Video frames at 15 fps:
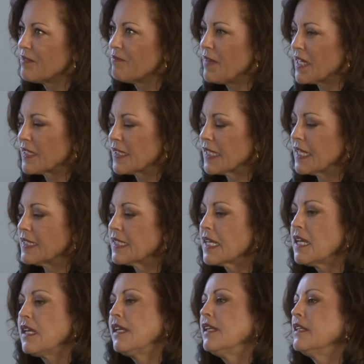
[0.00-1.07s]
Makes sense.
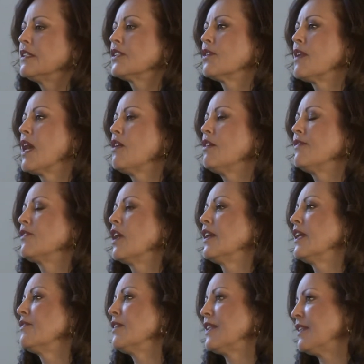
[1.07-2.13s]
So now I've got
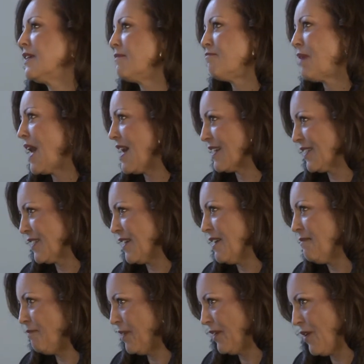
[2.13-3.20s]
everything packed
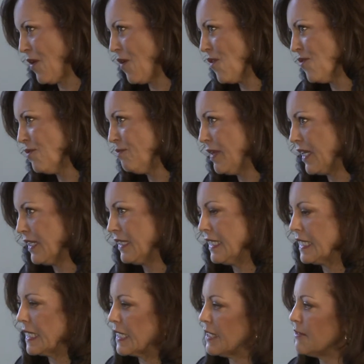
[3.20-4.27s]
up at home and
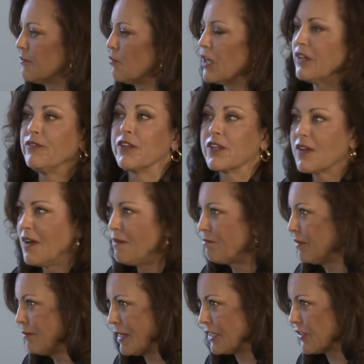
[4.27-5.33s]
it's in one of your
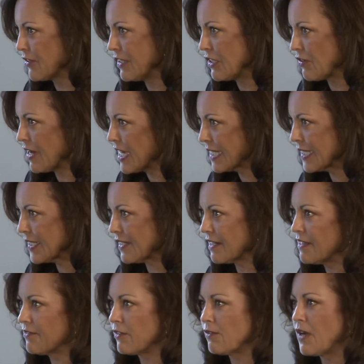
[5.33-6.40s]
complimentary trucks and
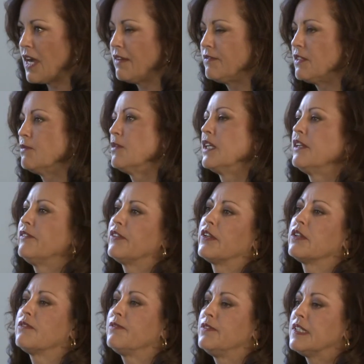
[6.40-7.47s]
I've arrived at one of
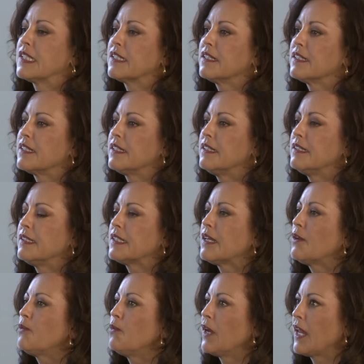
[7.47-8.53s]
your facilities.
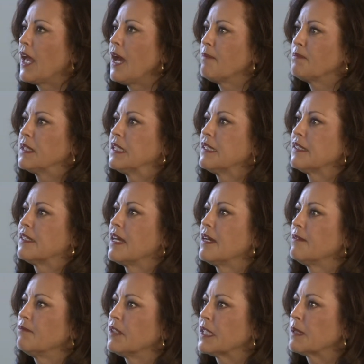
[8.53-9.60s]
What happens then?
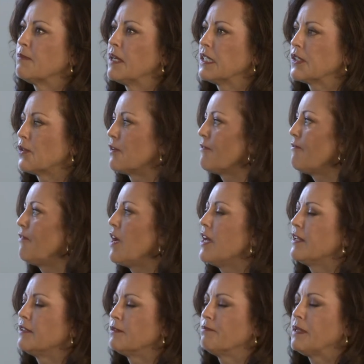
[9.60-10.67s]
What's my sort of
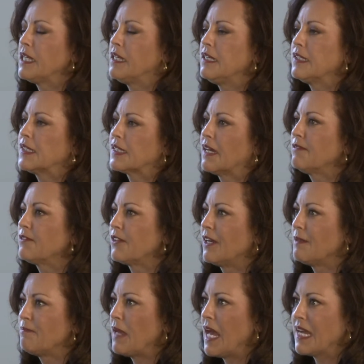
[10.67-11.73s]
final piece after I
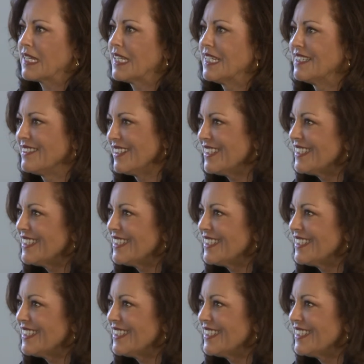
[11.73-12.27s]
pack in?